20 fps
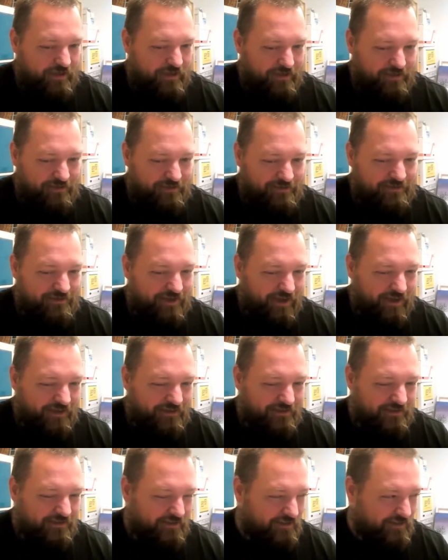is it
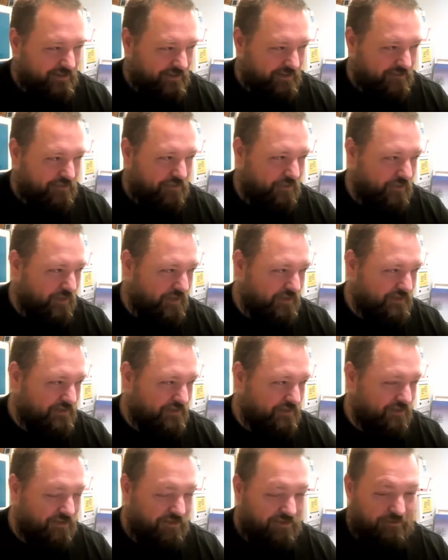actually the
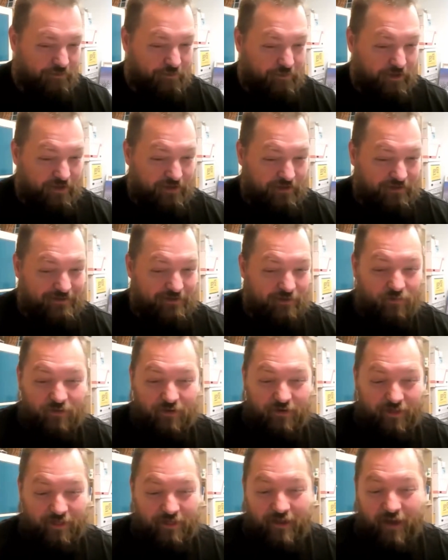information on page
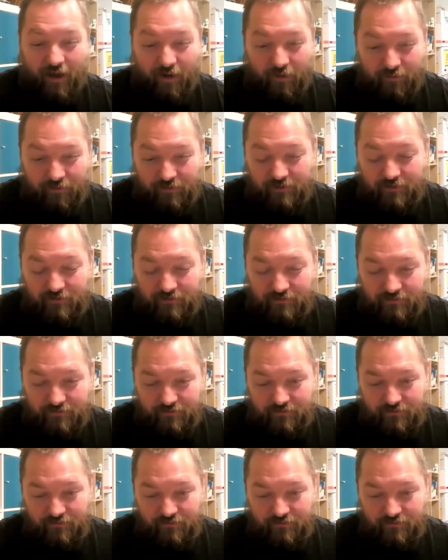1000